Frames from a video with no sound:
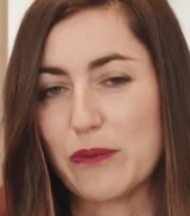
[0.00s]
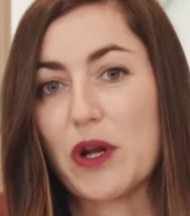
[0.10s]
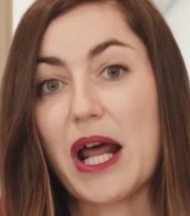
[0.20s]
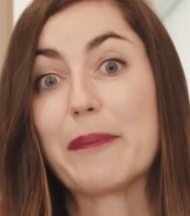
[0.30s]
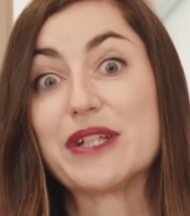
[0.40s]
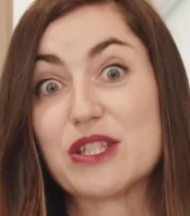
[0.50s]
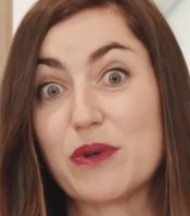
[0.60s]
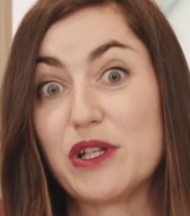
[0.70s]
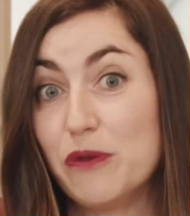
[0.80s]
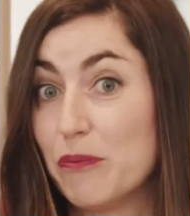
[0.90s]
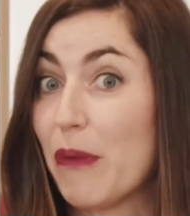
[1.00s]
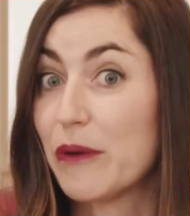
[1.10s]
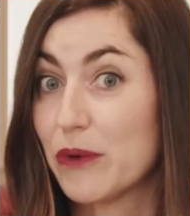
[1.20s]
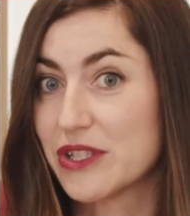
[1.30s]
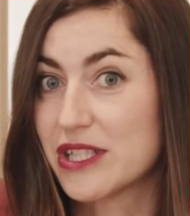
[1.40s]
and what happens when you might
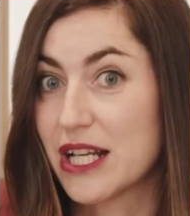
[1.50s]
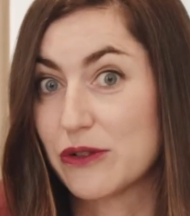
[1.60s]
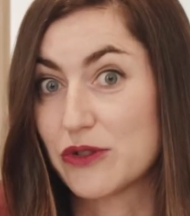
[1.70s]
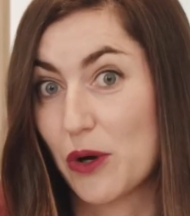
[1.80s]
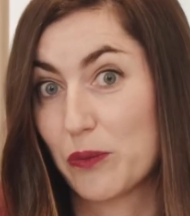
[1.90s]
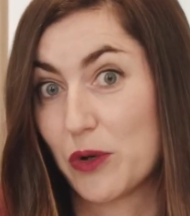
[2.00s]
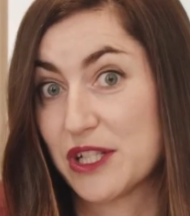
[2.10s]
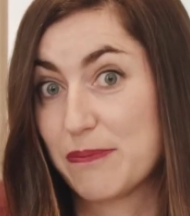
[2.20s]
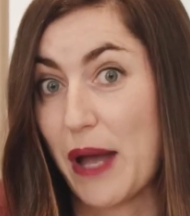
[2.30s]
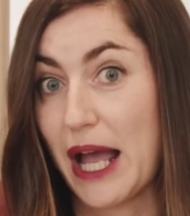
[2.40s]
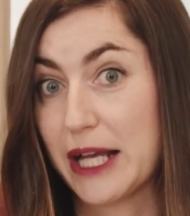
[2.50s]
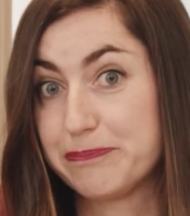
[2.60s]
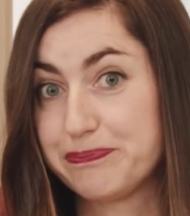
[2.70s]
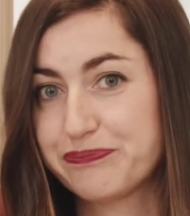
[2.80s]
want to take those artworks back.